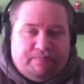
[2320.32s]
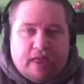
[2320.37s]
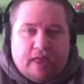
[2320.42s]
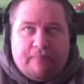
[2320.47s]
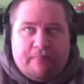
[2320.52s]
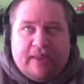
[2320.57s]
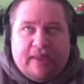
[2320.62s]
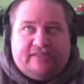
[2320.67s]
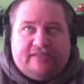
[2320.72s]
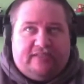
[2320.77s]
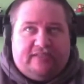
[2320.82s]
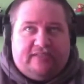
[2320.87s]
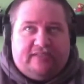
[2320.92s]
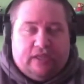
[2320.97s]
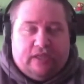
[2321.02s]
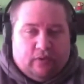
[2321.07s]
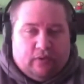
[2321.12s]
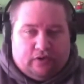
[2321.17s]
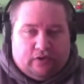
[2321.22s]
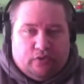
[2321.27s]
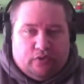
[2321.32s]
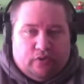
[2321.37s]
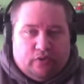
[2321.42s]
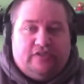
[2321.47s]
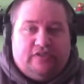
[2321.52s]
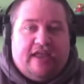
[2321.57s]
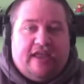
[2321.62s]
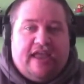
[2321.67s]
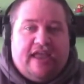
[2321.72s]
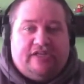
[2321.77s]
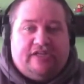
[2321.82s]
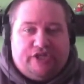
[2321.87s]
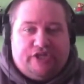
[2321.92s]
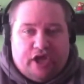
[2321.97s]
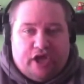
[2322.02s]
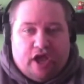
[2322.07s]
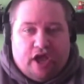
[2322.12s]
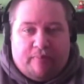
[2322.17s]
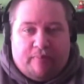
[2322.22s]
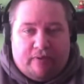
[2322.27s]
Basically what they're doing is they're
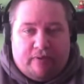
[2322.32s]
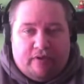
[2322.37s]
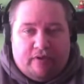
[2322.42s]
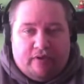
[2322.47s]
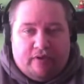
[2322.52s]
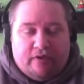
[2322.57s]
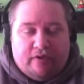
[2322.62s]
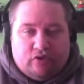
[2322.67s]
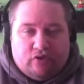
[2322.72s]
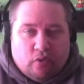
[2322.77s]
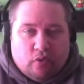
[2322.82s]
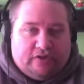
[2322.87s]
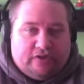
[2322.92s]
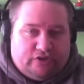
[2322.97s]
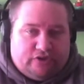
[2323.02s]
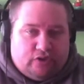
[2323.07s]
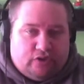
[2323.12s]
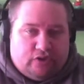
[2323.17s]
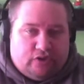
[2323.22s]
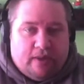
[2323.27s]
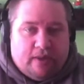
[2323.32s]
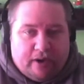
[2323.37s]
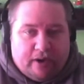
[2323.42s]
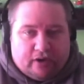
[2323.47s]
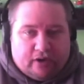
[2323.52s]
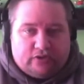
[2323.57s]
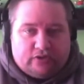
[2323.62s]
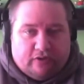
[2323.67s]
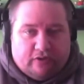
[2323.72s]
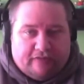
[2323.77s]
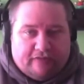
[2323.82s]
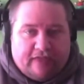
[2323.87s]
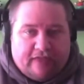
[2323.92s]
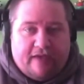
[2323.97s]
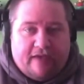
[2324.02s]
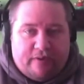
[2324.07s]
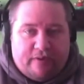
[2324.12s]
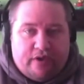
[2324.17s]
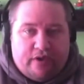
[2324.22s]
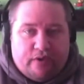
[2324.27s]
catching up to what Sony and Microsoft
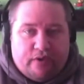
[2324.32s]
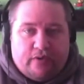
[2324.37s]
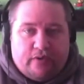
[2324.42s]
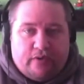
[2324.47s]
have been doing